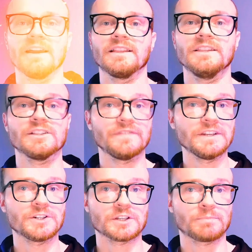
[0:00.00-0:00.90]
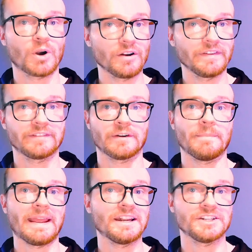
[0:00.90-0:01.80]
This feature is perfect for
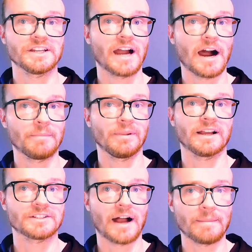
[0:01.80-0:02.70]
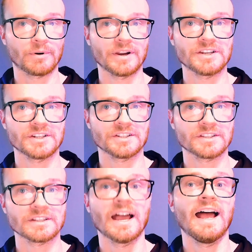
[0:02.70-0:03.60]
managing complex
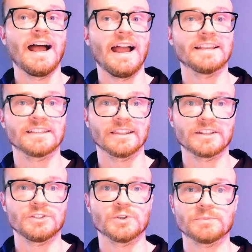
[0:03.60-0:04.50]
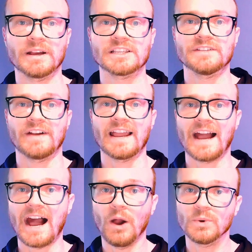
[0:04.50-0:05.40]
operations, as it lets you specify
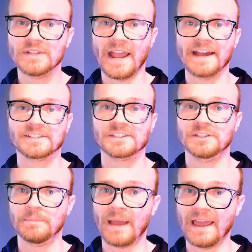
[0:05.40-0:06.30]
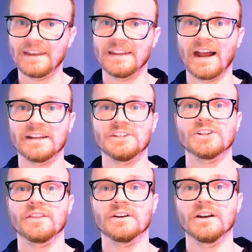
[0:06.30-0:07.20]
how tasks depend on each
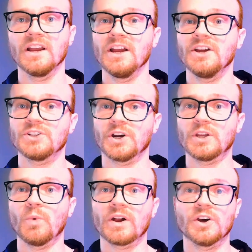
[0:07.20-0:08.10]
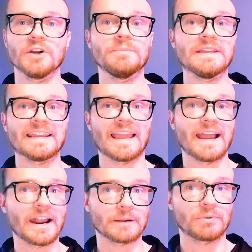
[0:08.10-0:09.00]
other, turning what could be a
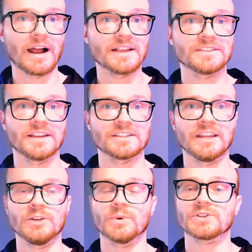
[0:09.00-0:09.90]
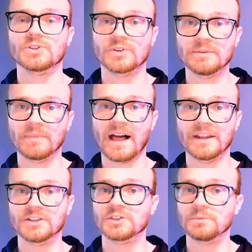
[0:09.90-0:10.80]
chaotic process into a
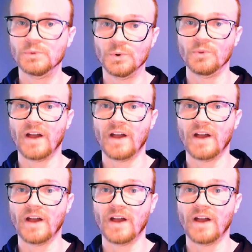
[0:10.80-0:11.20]
streamlined, smooth